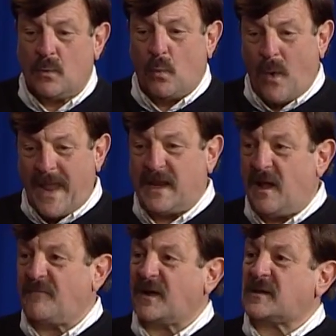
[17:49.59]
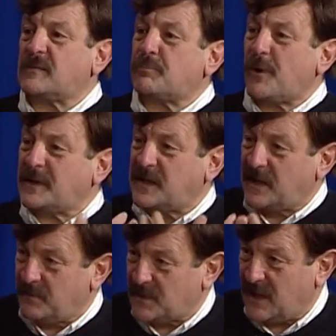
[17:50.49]
way of expressing
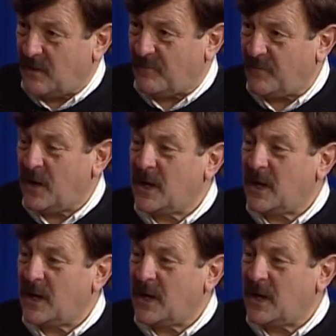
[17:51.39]
himself.